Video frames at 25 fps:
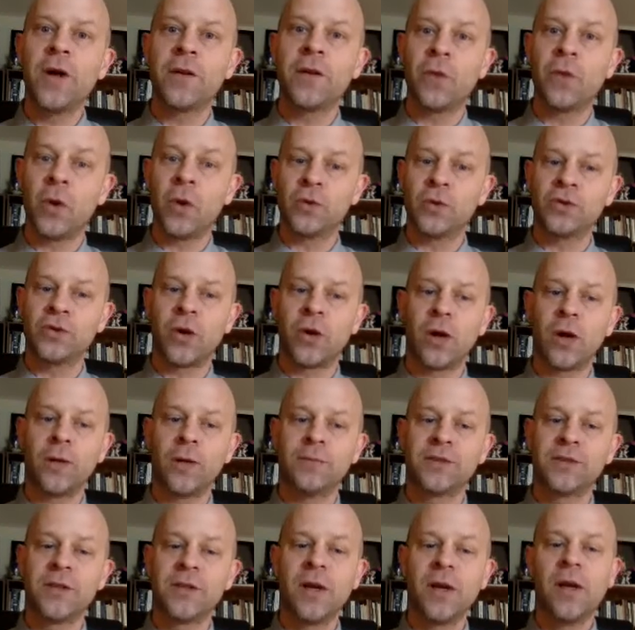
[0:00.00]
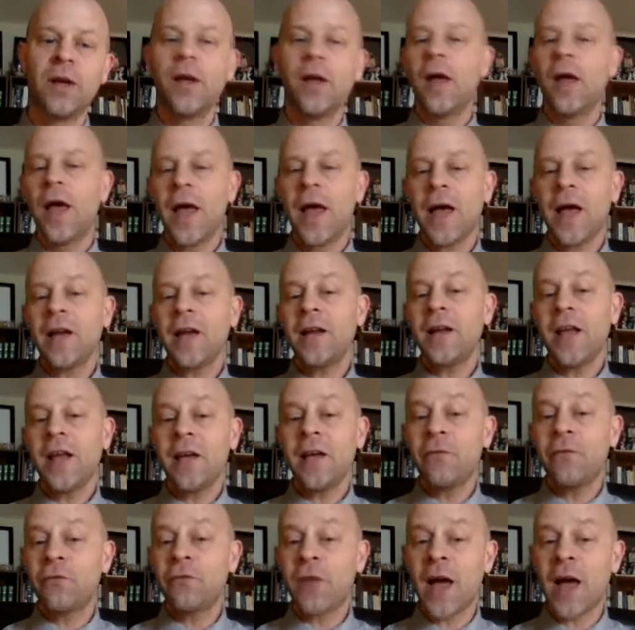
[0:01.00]
those harms. And
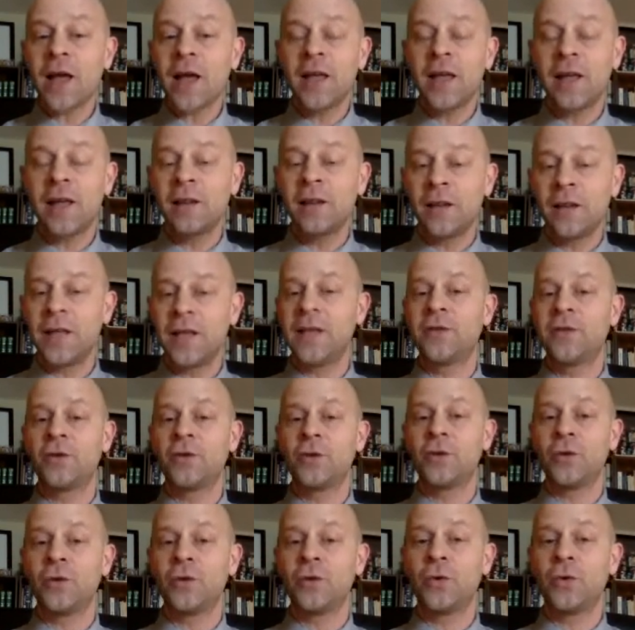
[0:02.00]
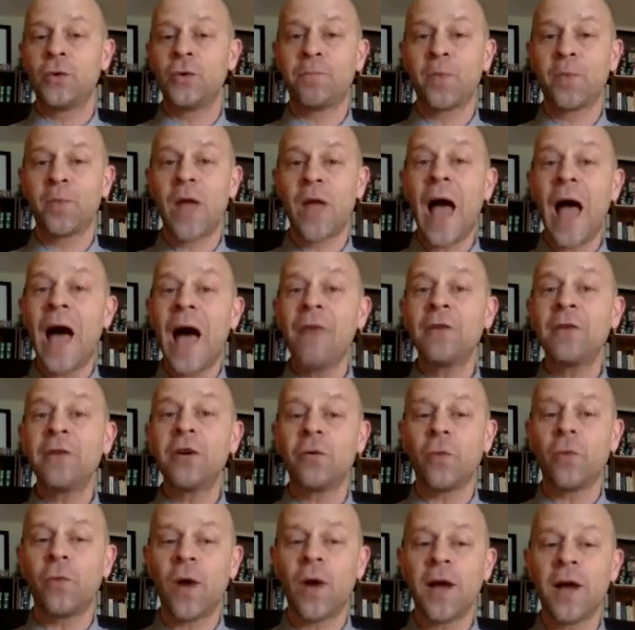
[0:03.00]
if that can lead to having
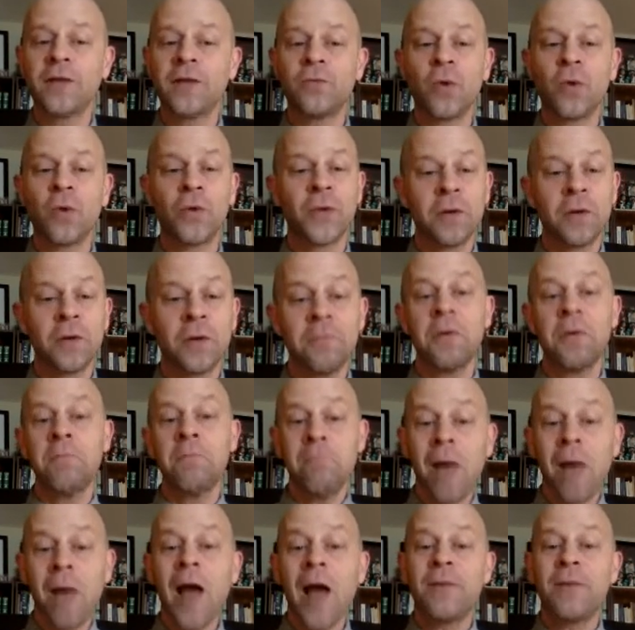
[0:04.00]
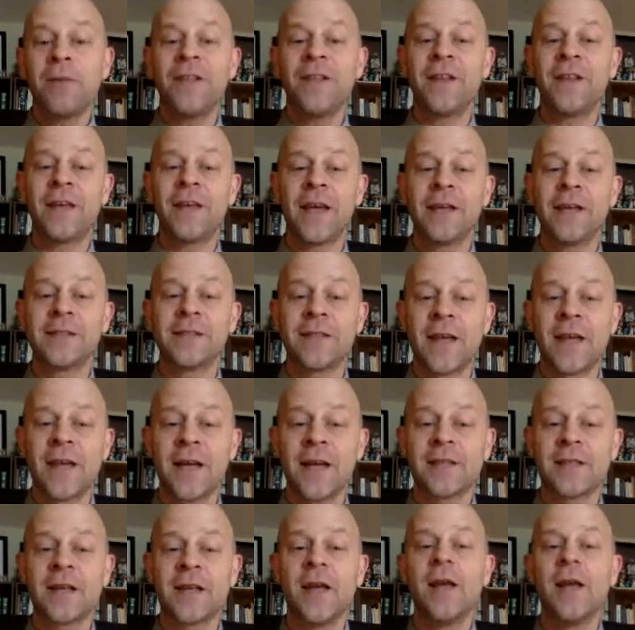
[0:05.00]
a right, well, then it might be the case
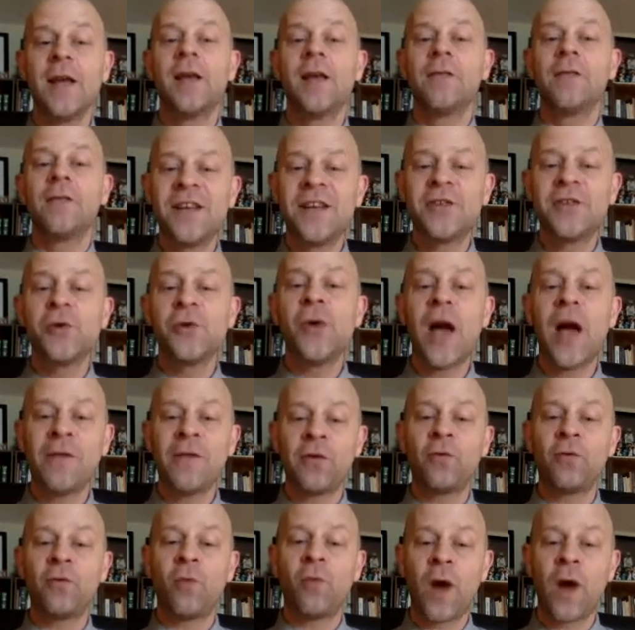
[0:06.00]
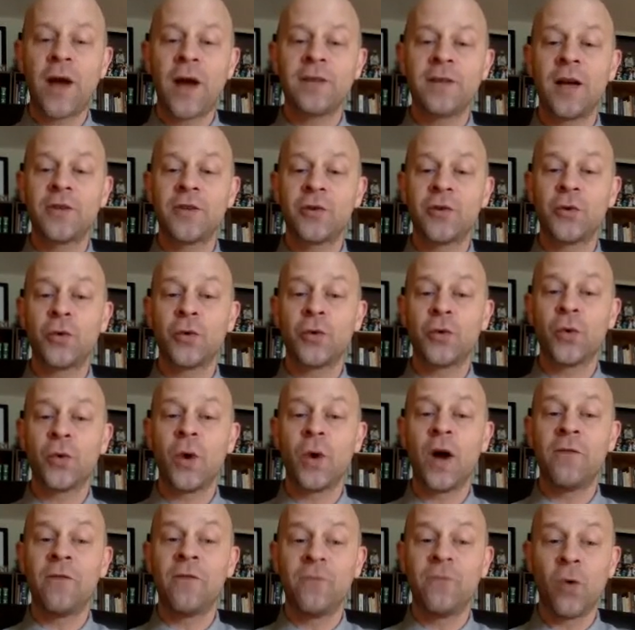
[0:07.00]
that they do have a right to
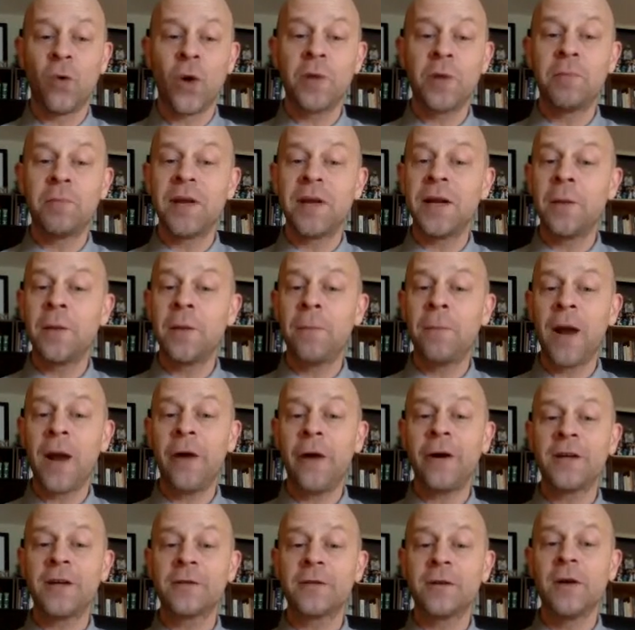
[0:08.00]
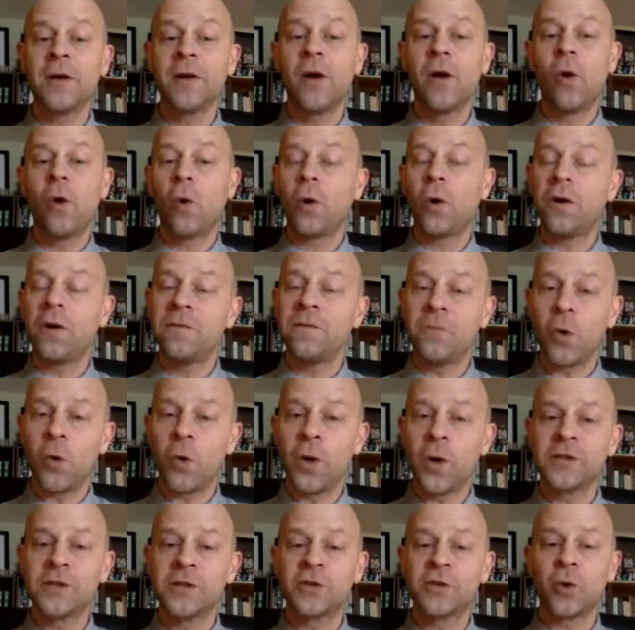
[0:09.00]
avoid being a parent or
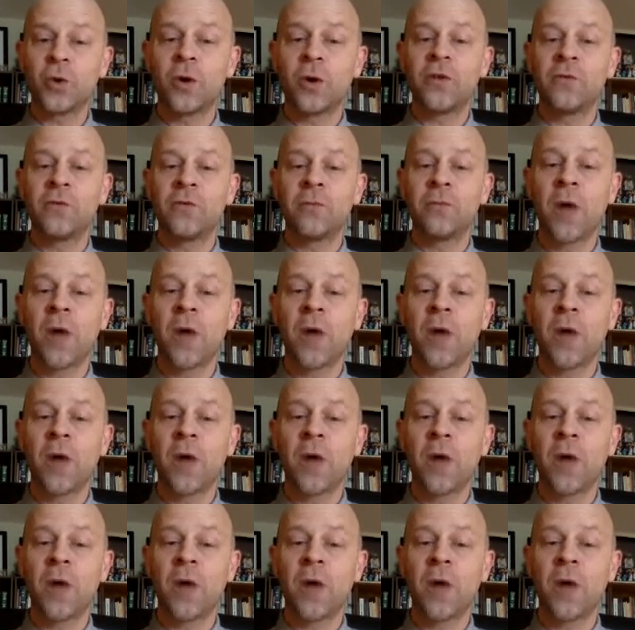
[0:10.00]
avoid the sort of